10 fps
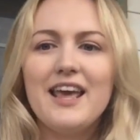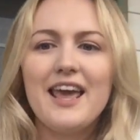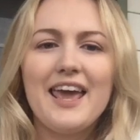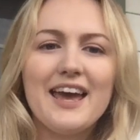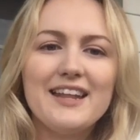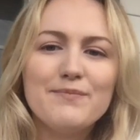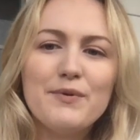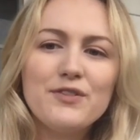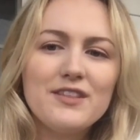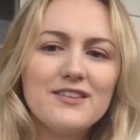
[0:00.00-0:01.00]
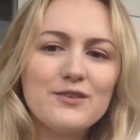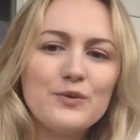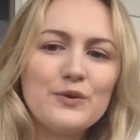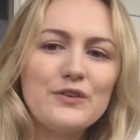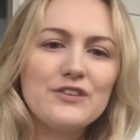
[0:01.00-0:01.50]
And both of these
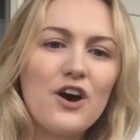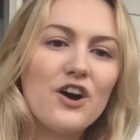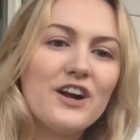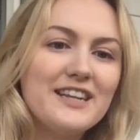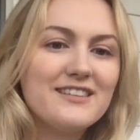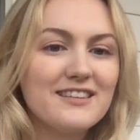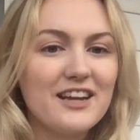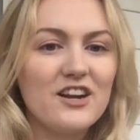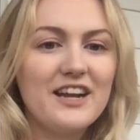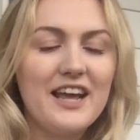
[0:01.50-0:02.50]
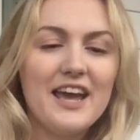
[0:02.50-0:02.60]
schools are in Tulare,